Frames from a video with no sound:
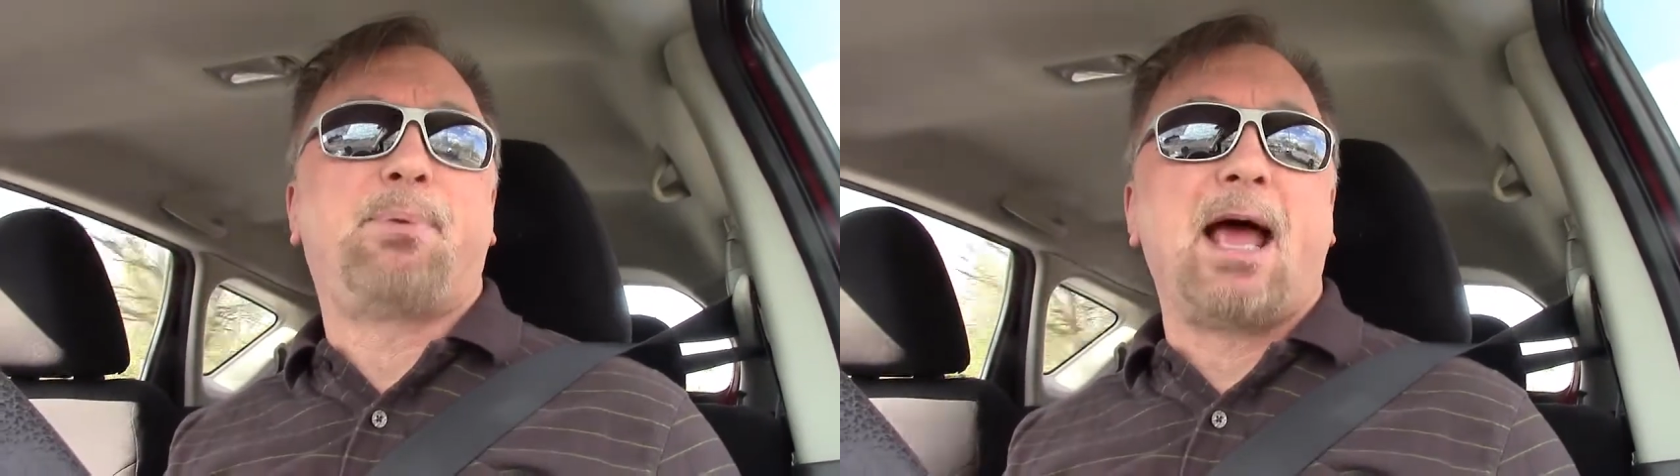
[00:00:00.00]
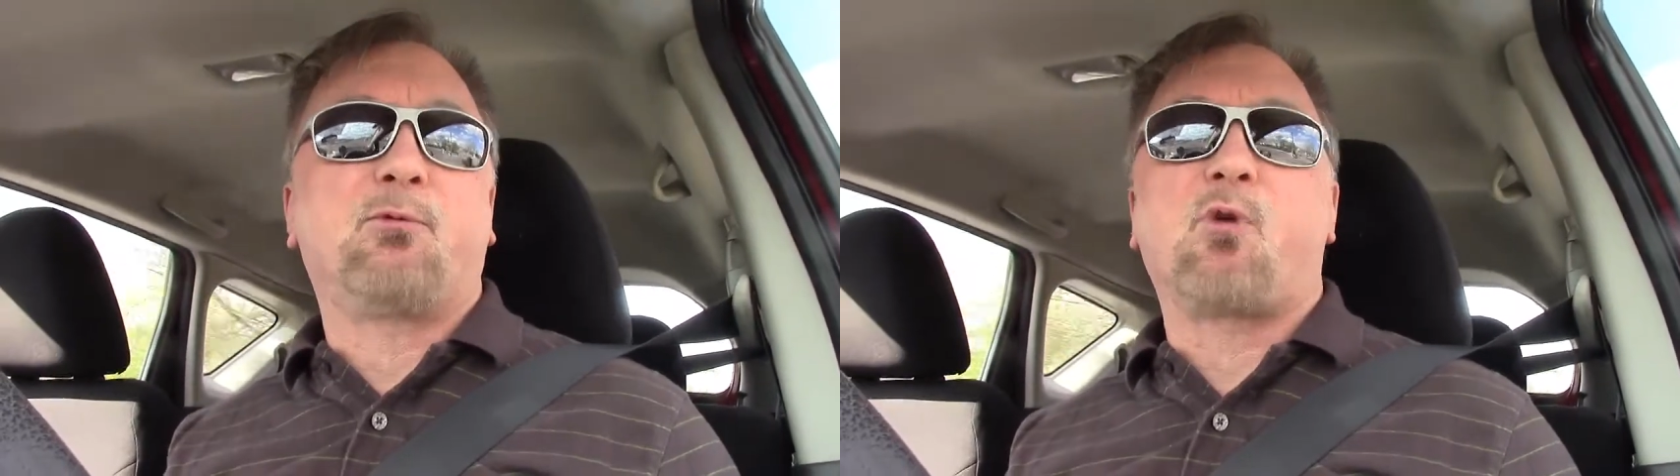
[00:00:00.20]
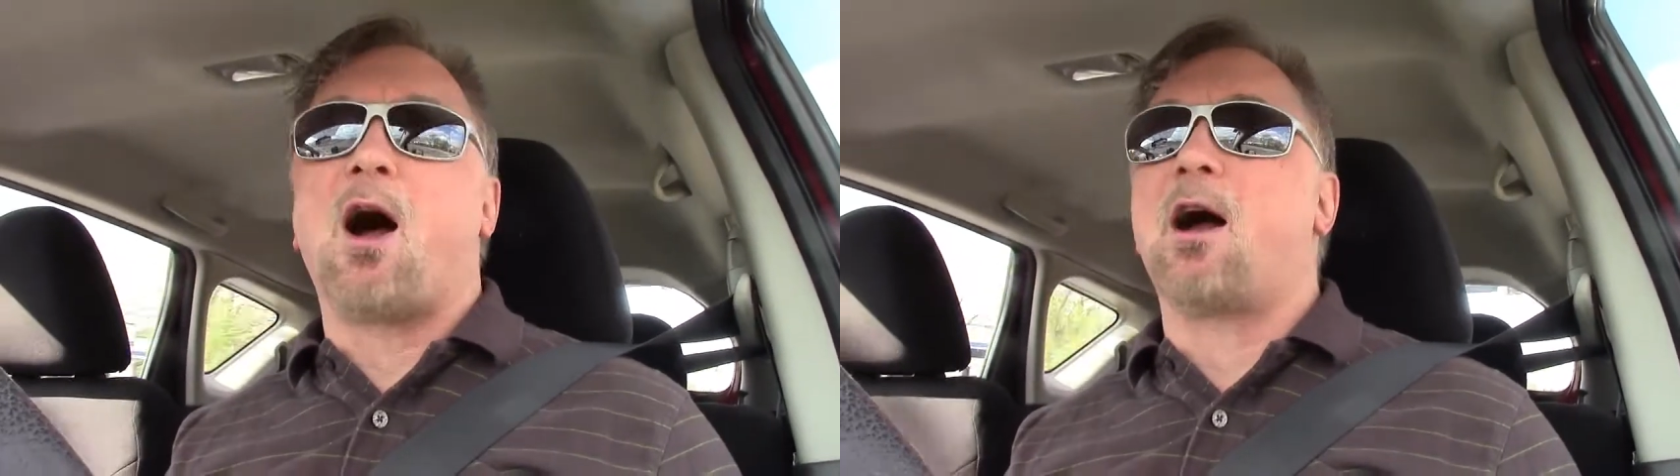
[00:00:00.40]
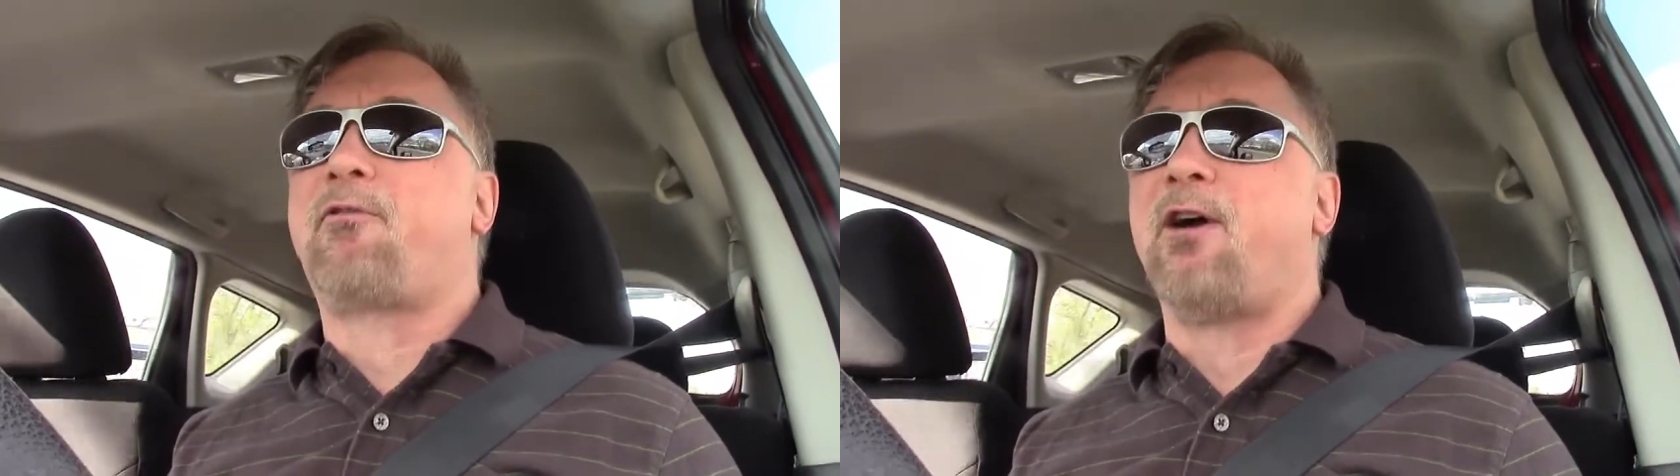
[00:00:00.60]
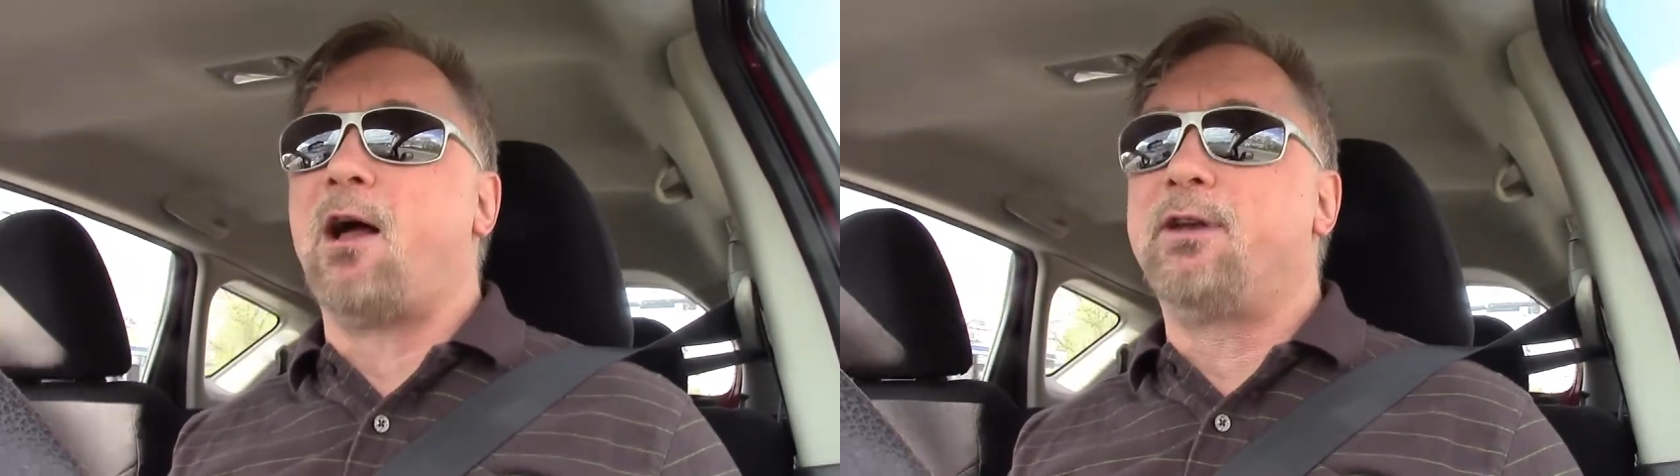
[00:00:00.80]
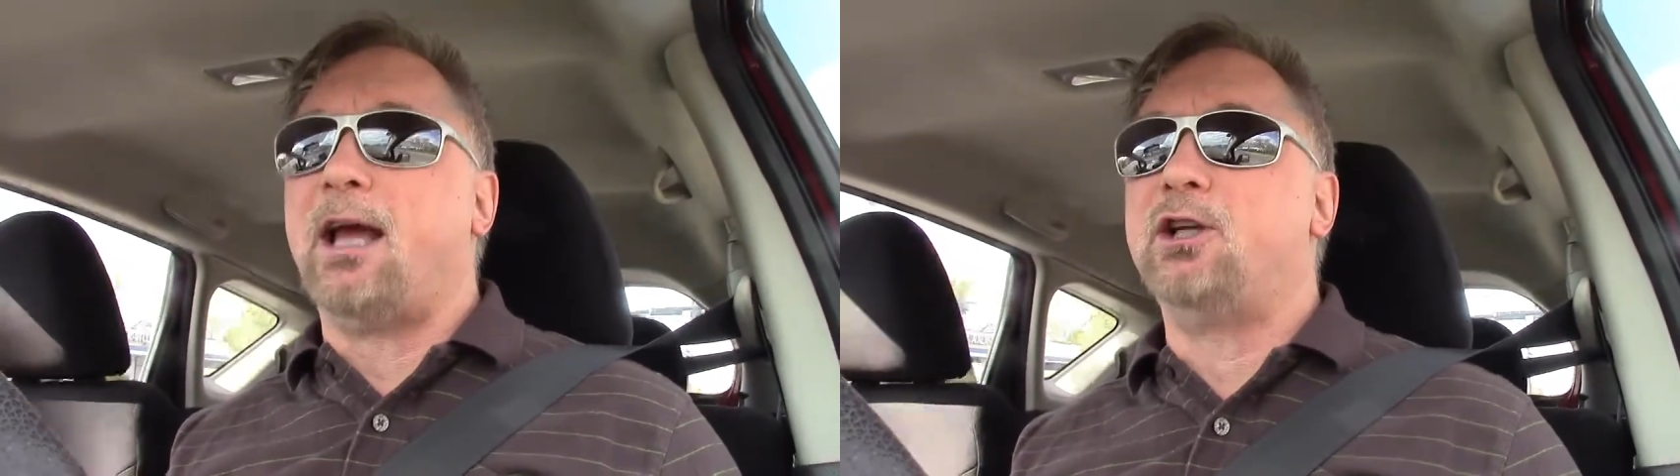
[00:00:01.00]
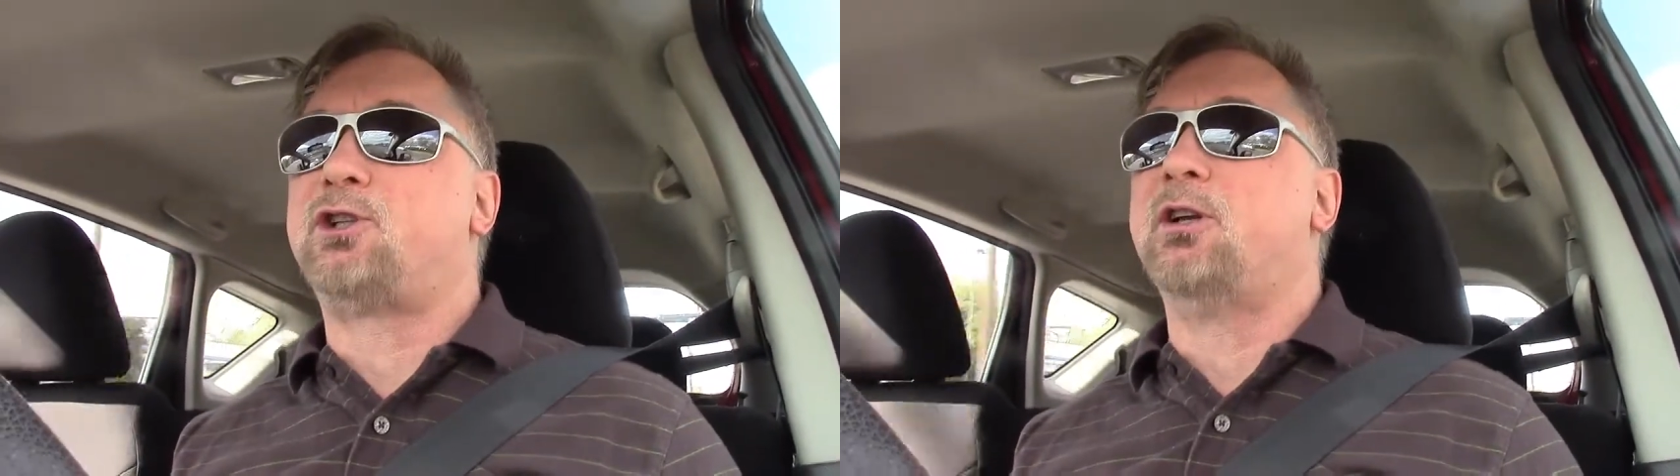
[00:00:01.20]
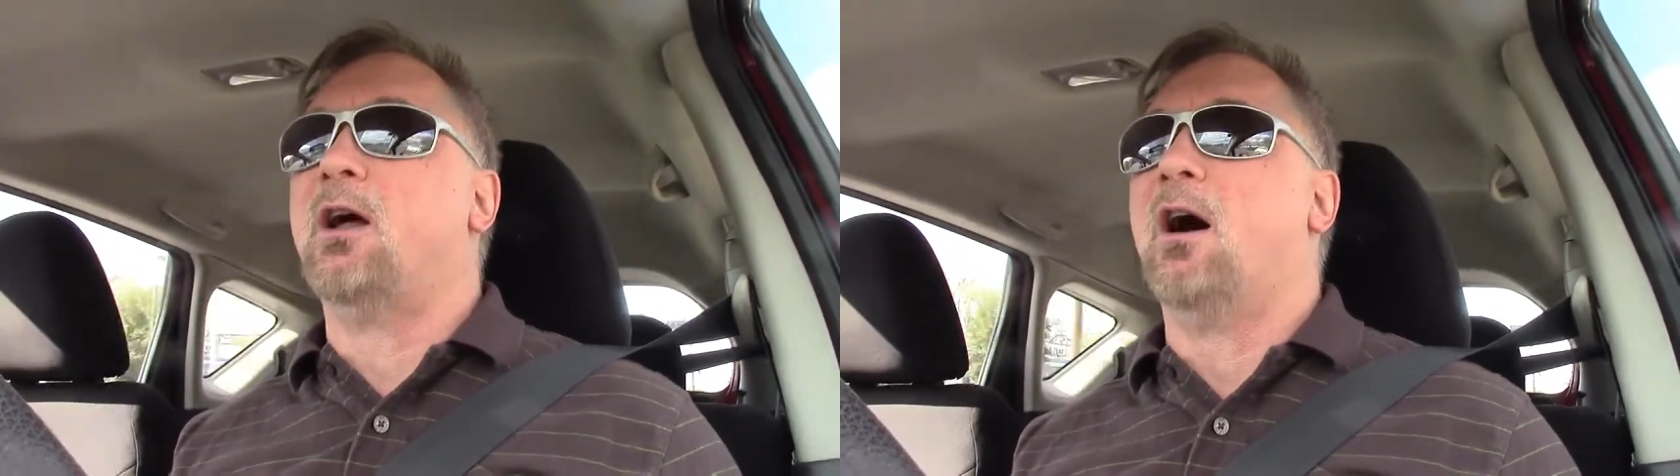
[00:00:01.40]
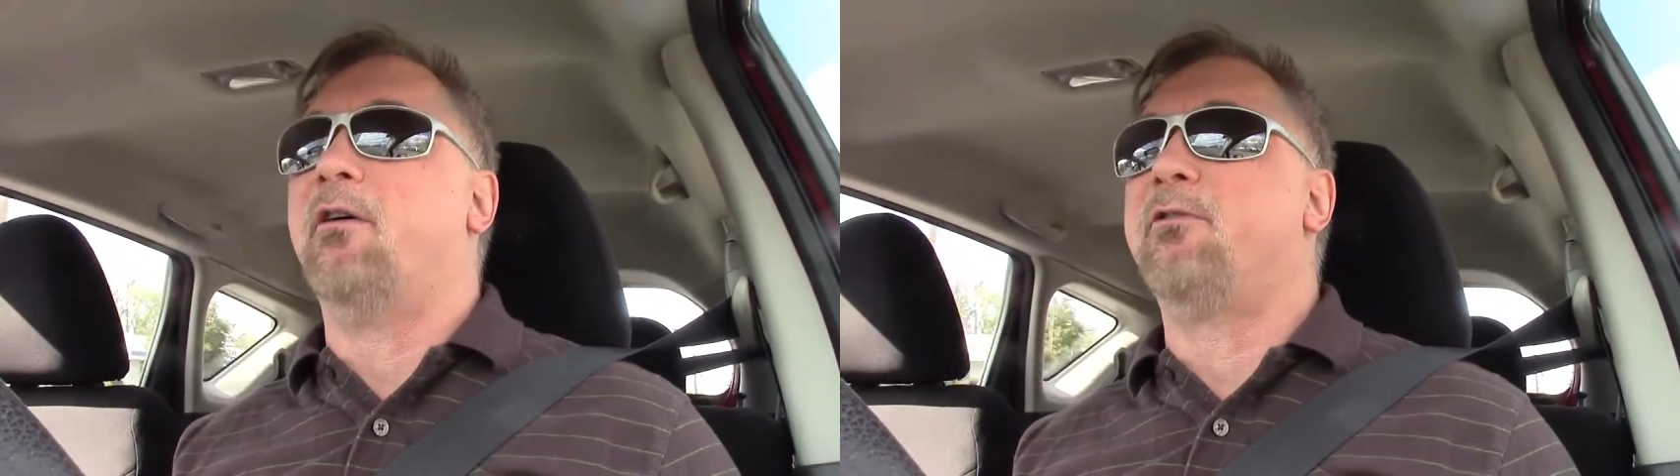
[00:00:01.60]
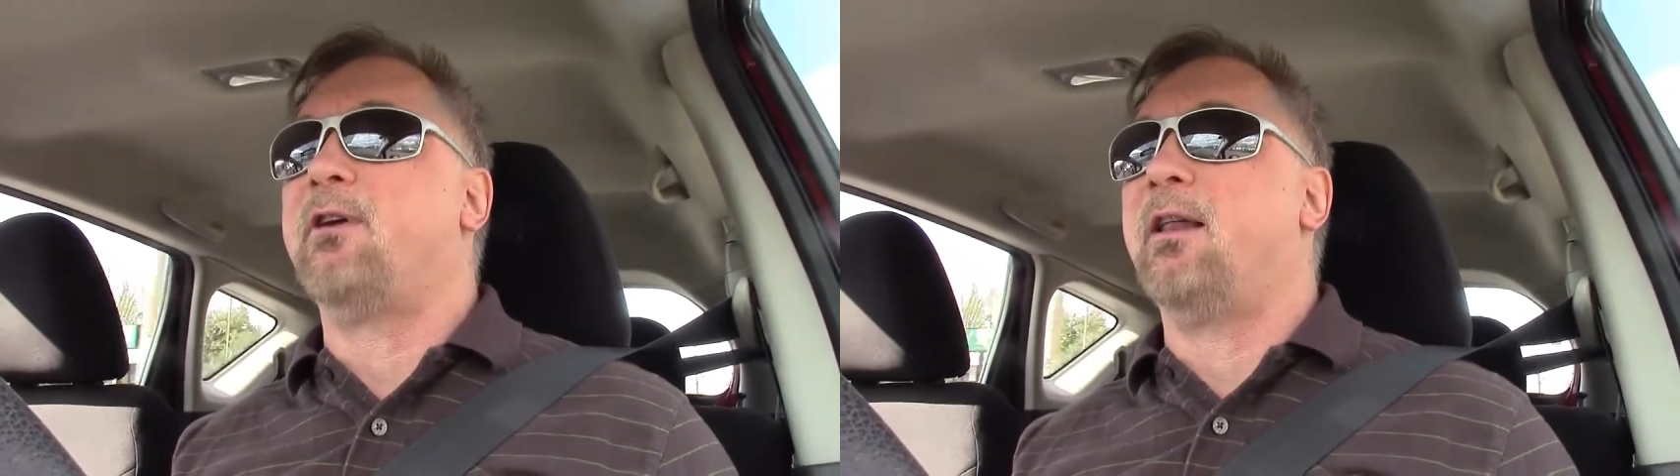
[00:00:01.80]
bedrock foundation
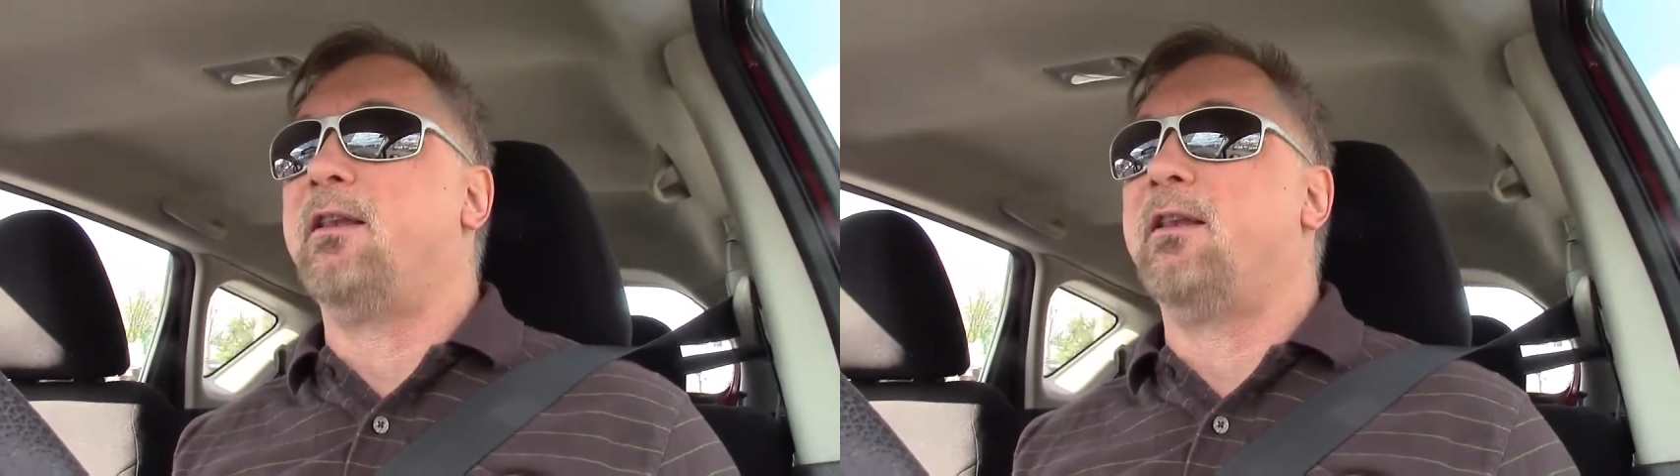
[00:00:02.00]
of